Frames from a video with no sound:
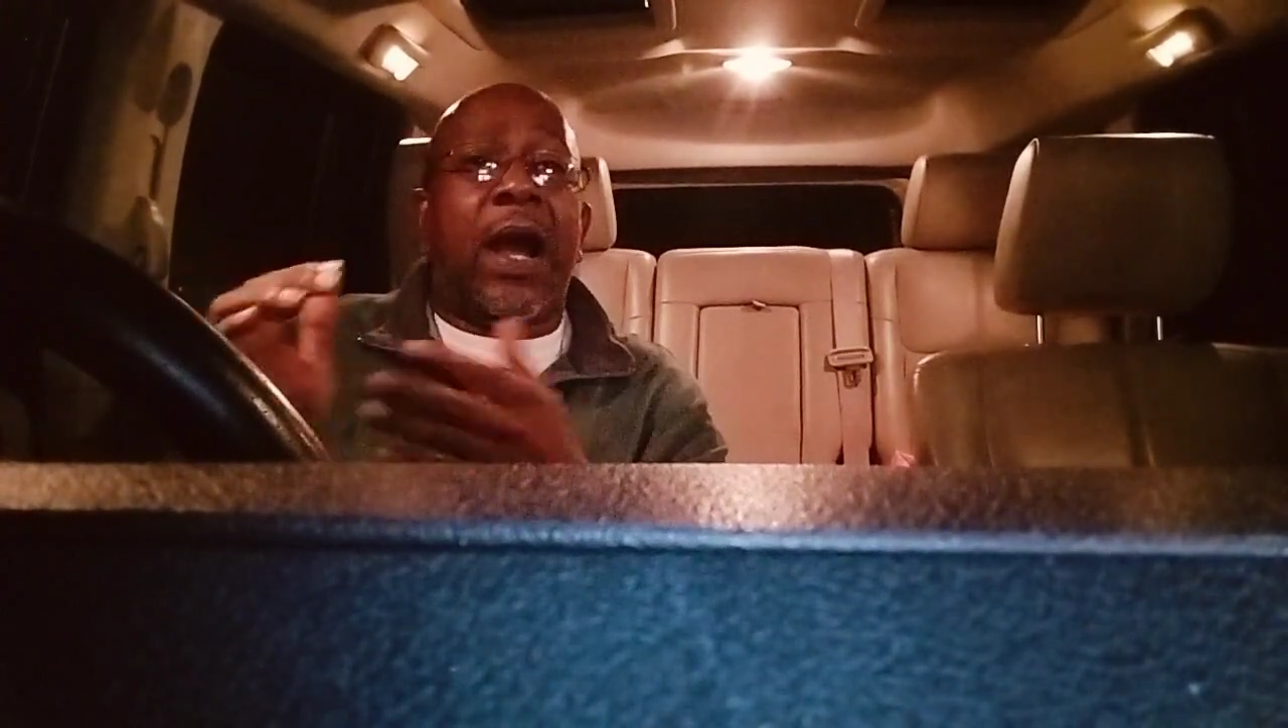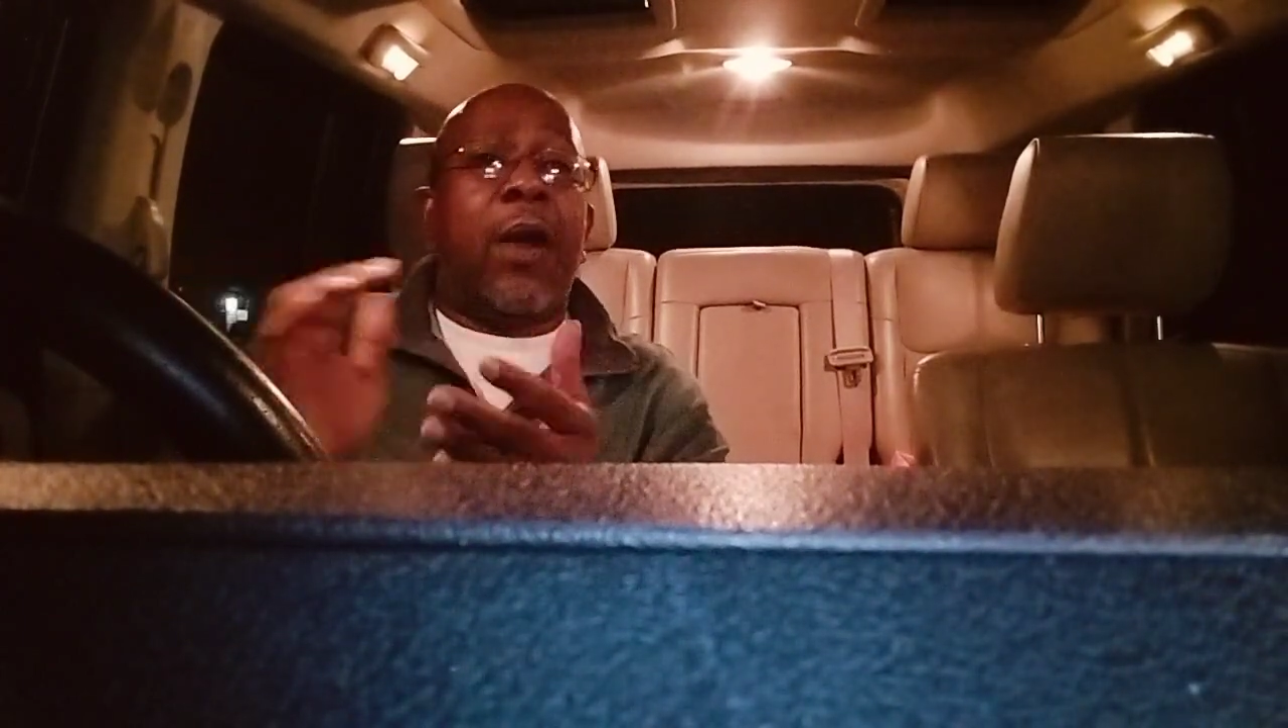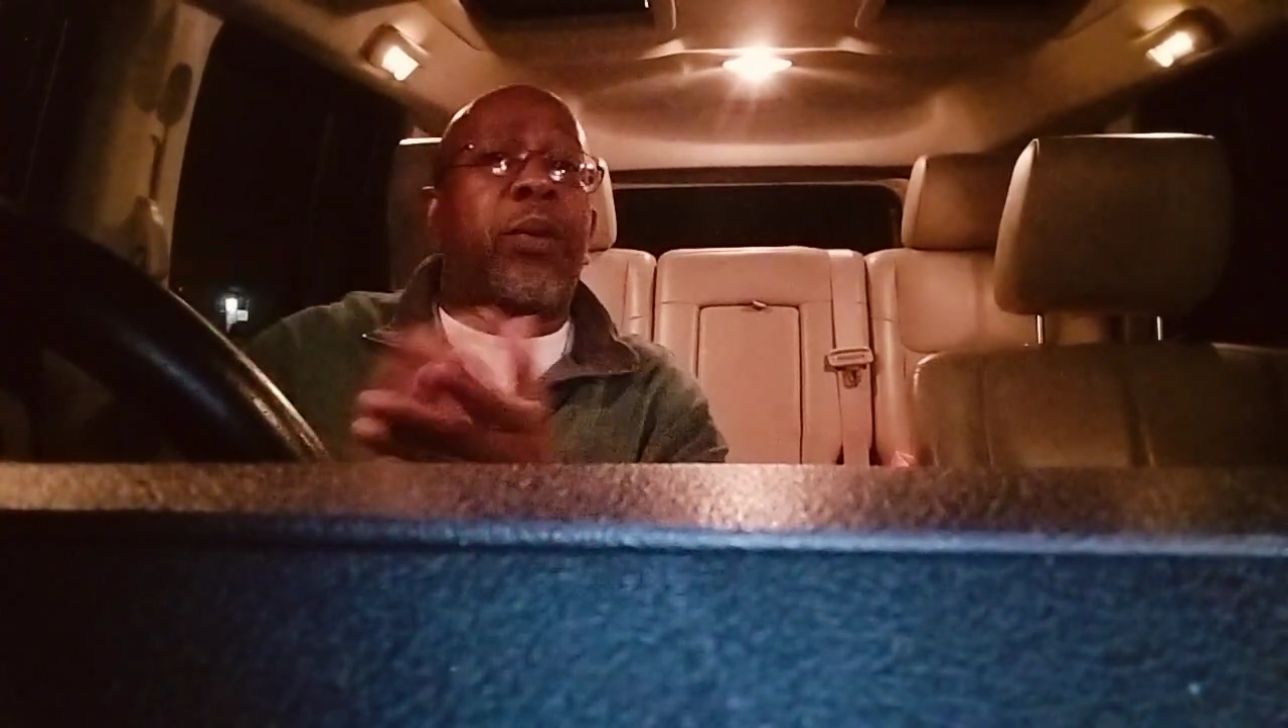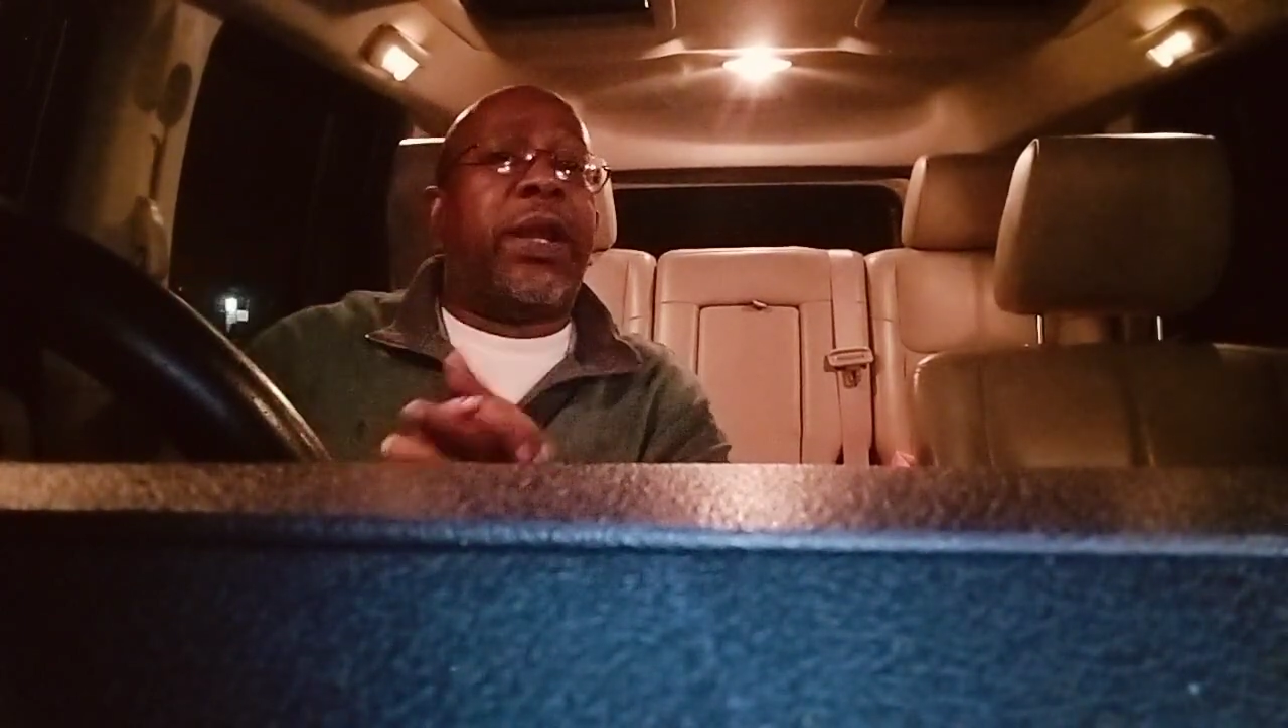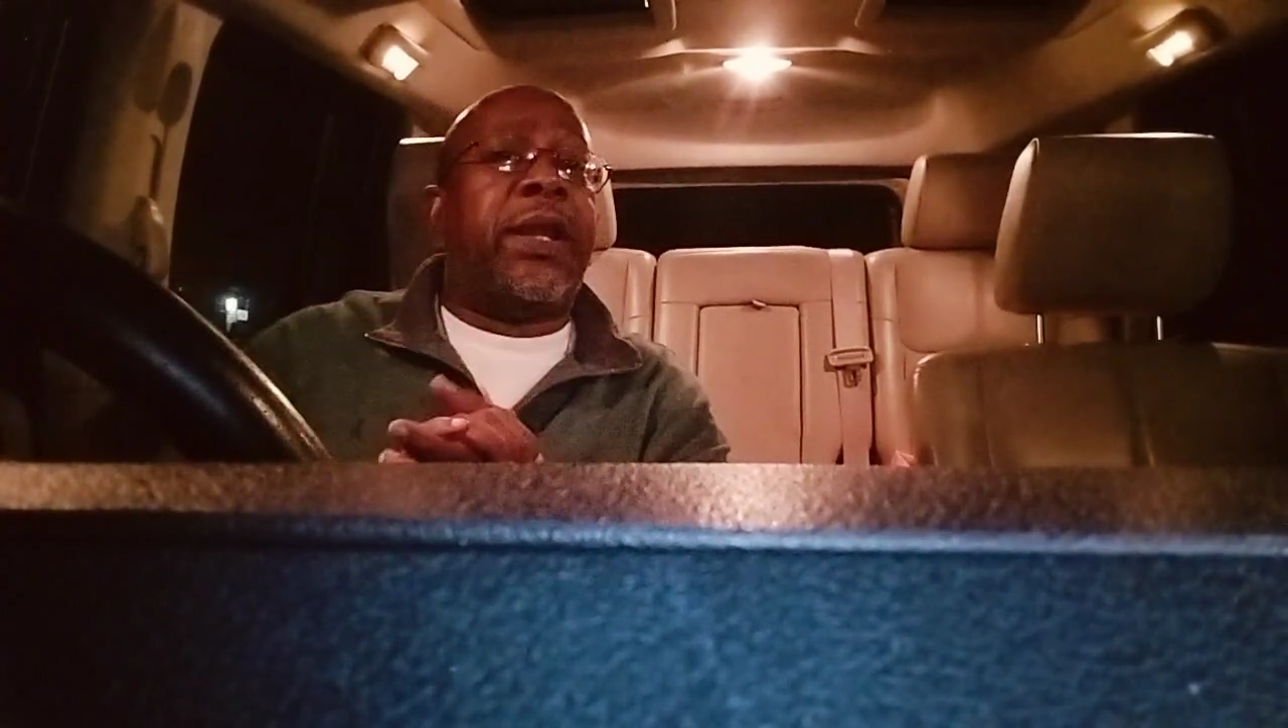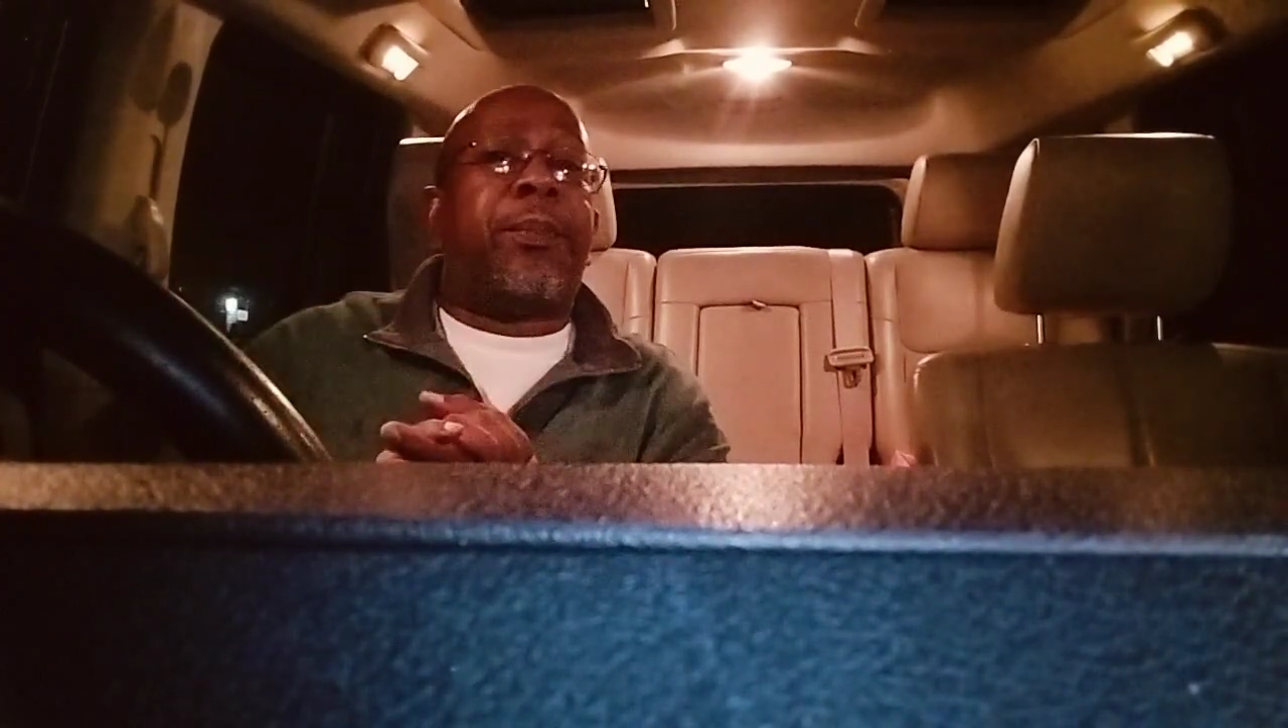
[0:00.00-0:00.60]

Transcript: I really